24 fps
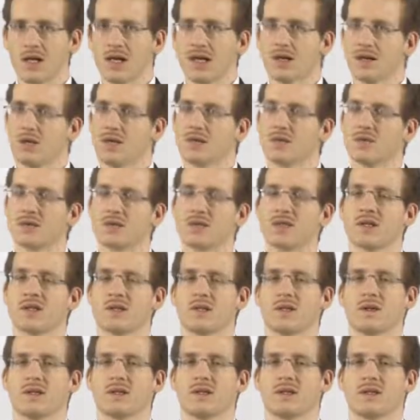The interesting
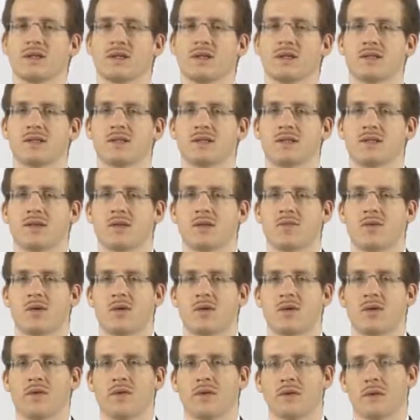question is if
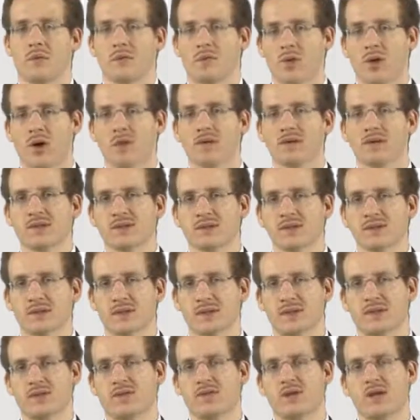all the promises
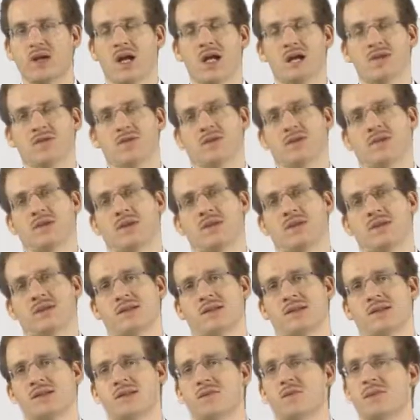that you get from the
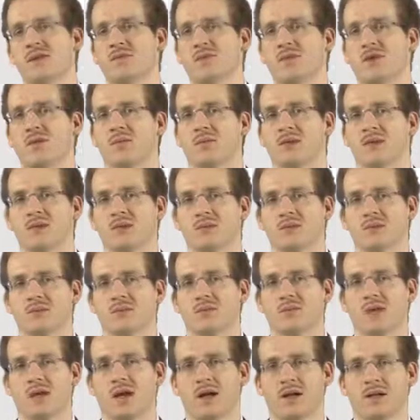CSP formalism,
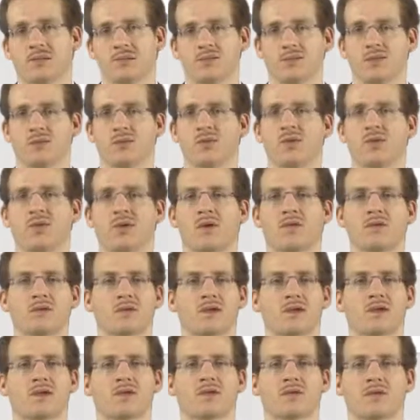like proof of
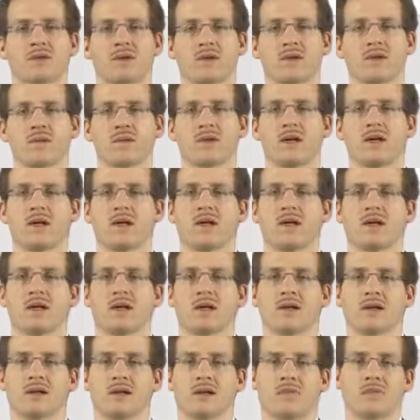deadlock freedom,
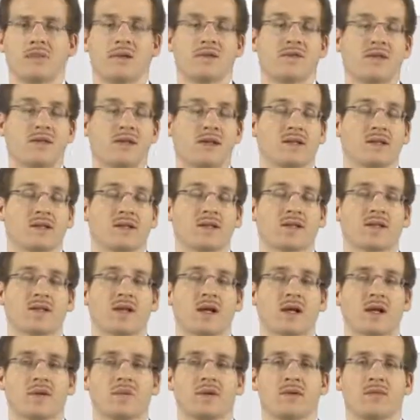if they still
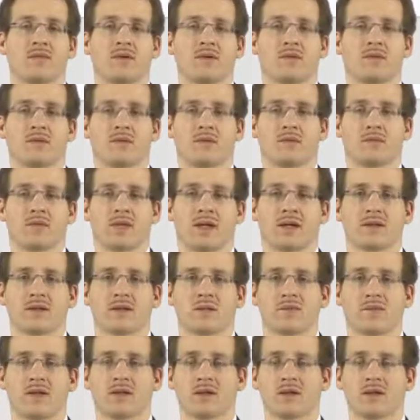can be fulfilled by
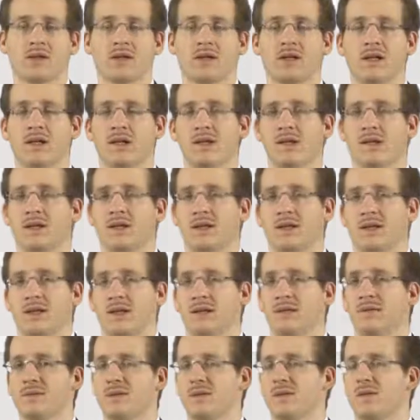this model.
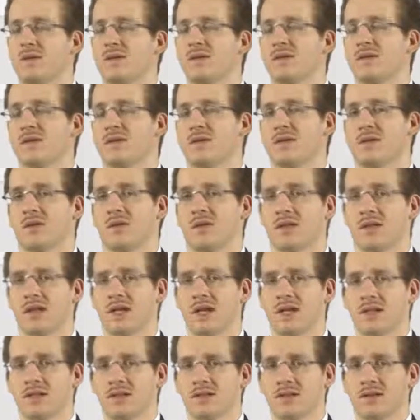Even if this is not the
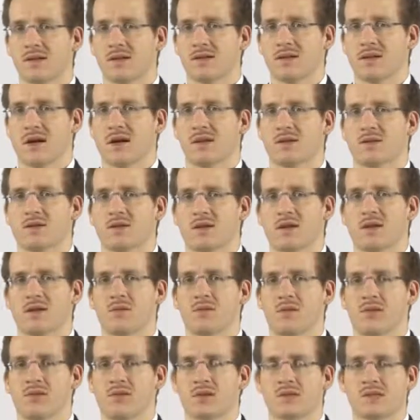case, the task channel
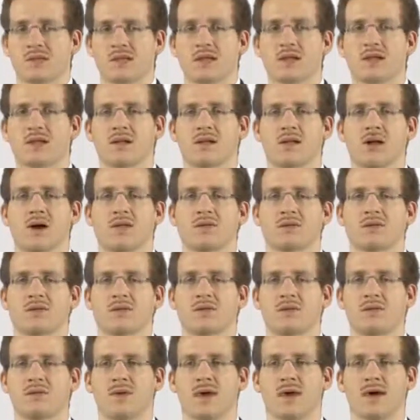model still allows you
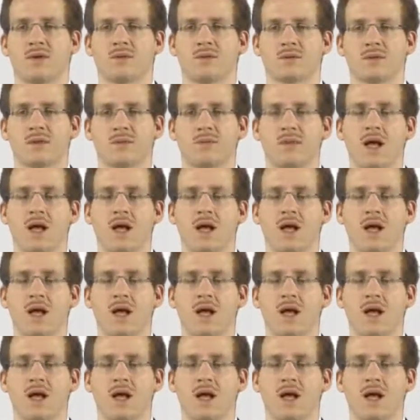to have some